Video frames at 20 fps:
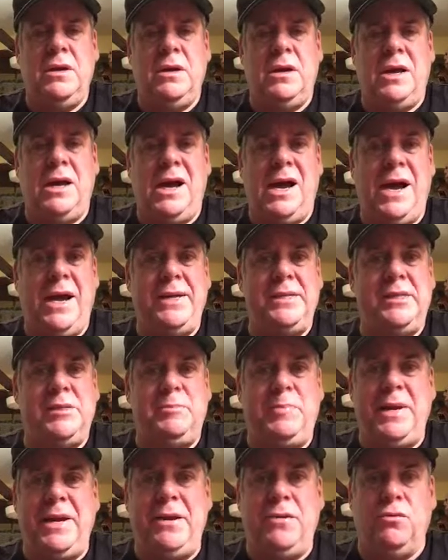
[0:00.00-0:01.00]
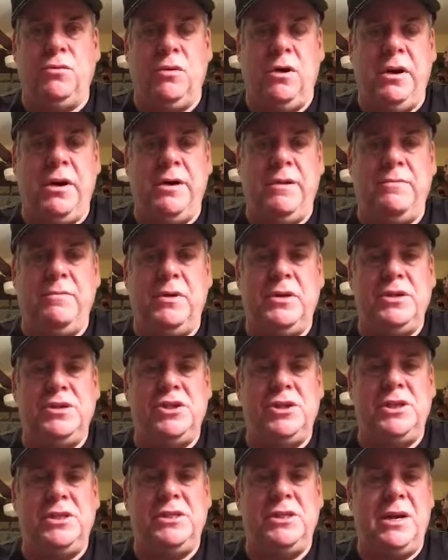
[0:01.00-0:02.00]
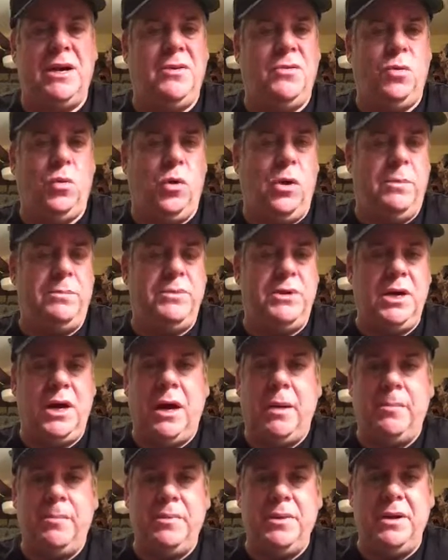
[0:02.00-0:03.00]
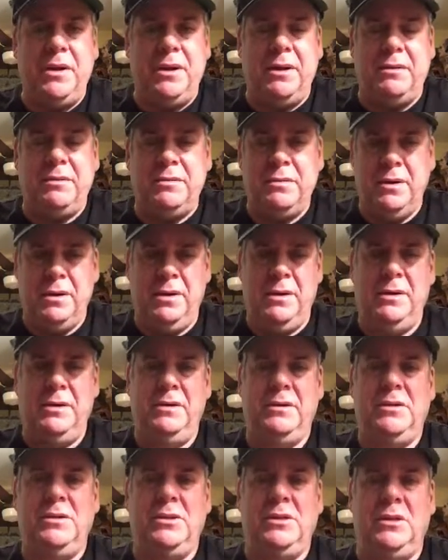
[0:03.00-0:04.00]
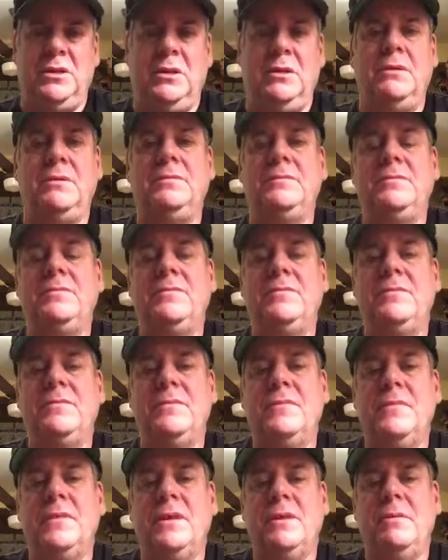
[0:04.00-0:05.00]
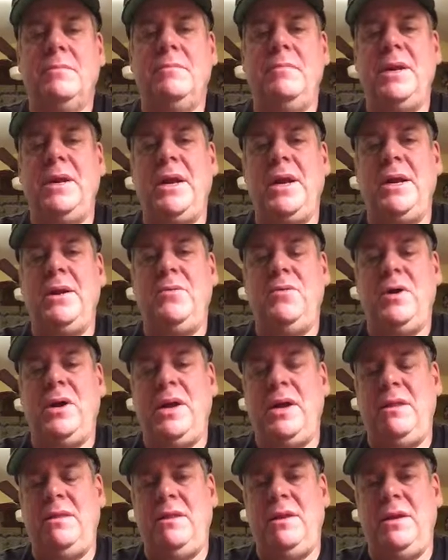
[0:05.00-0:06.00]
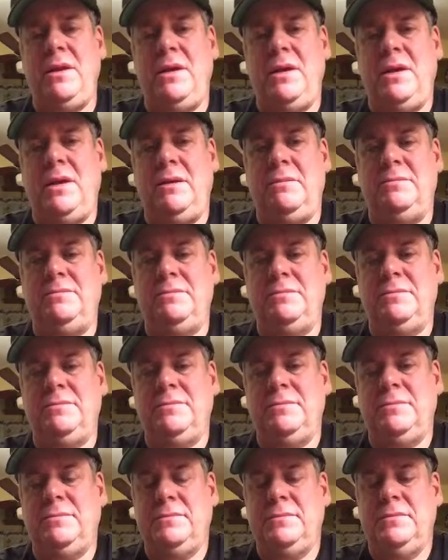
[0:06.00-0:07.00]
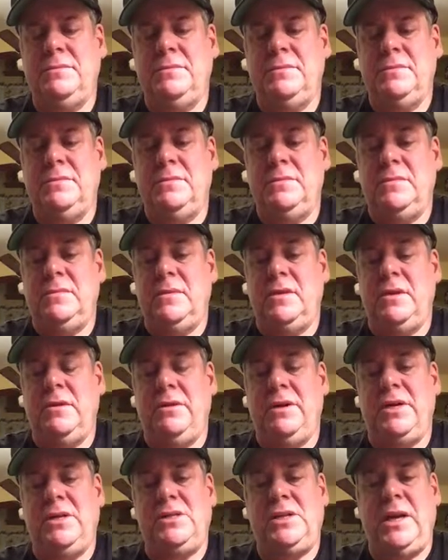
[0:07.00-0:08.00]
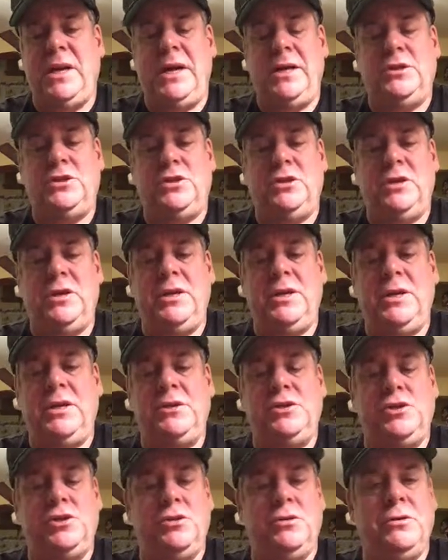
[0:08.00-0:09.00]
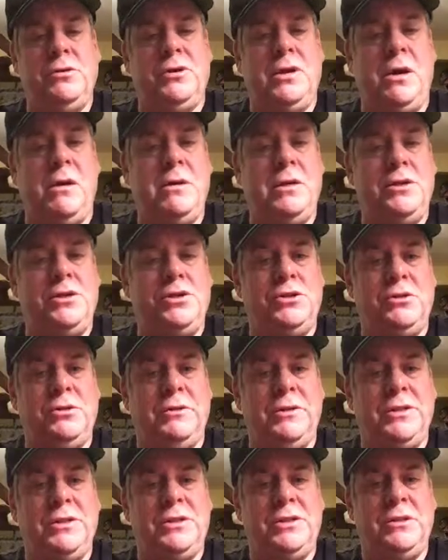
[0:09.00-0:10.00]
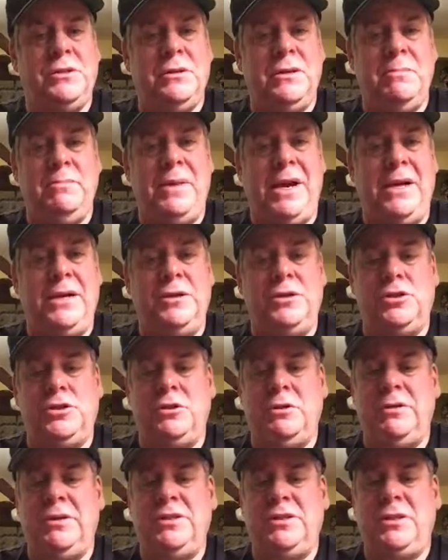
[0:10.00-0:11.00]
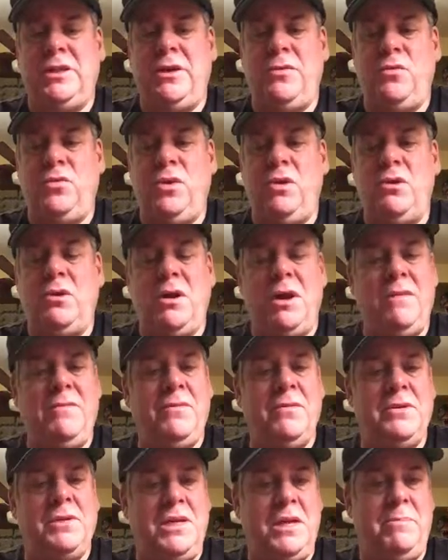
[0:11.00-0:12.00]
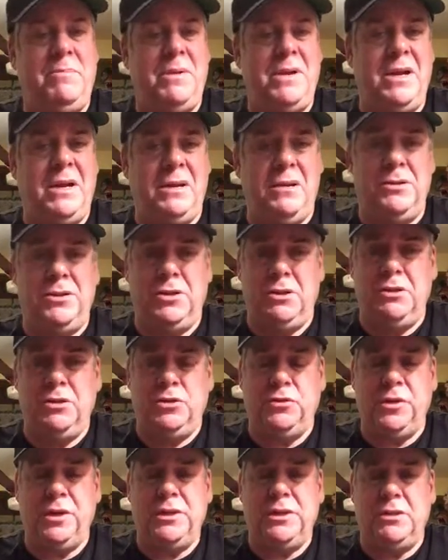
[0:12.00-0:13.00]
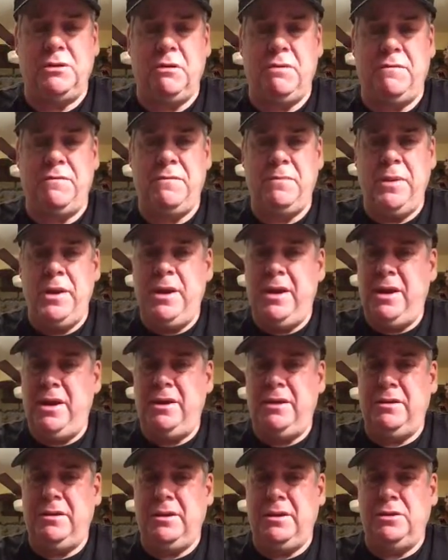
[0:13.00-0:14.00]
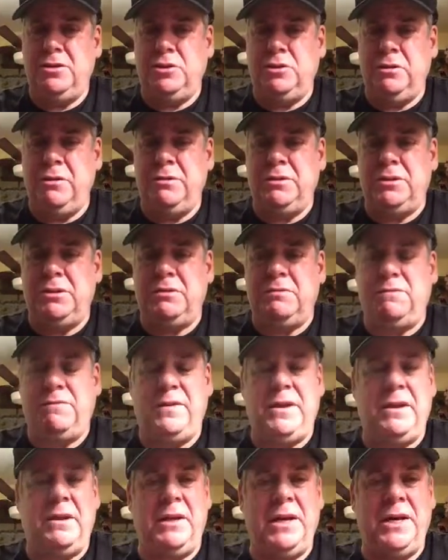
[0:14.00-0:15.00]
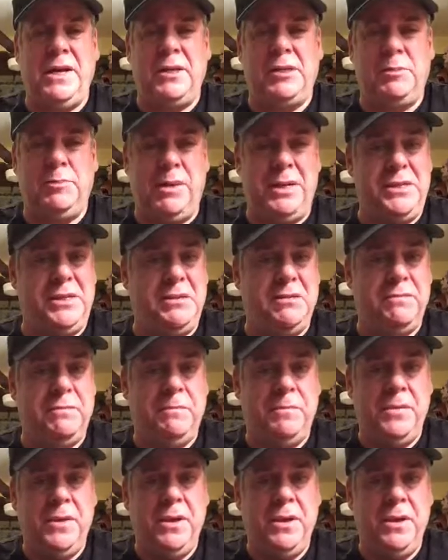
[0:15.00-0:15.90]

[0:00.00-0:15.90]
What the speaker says: high-speed run when she's not warmed up, you know. So, but anyway, there is actually dog insurance, pet insurance, that will cover TPLO surgery. So, and the insurance is fairly inexpensive.